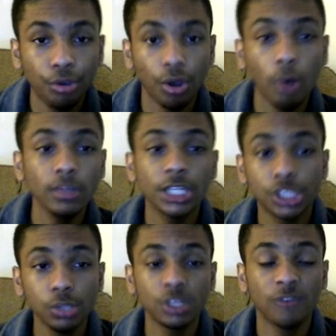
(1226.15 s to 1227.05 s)
You can only
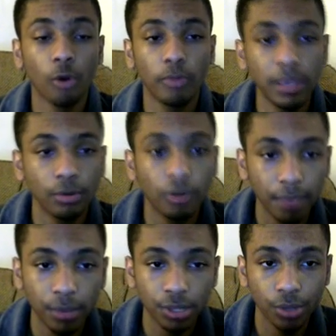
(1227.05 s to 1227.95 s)
choose 4 people to
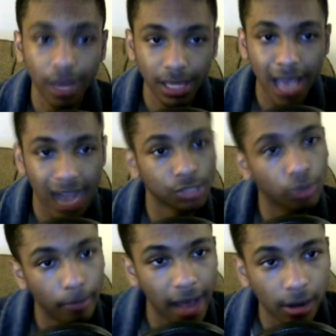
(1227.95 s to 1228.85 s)
be with you in the
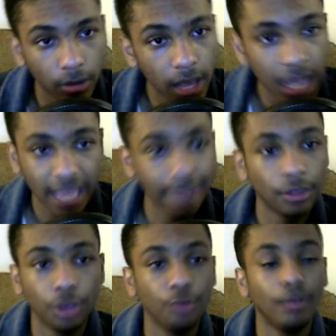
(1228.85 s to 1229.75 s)
actual battle,
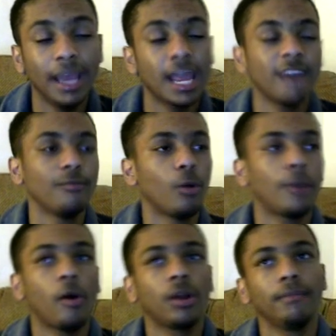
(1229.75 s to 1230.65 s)
even though you might have
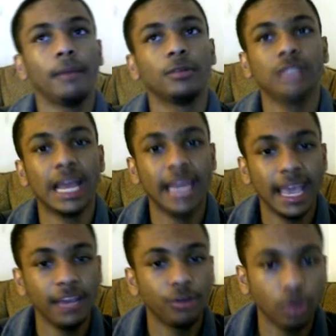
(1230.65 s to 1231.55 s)
more party members at hand.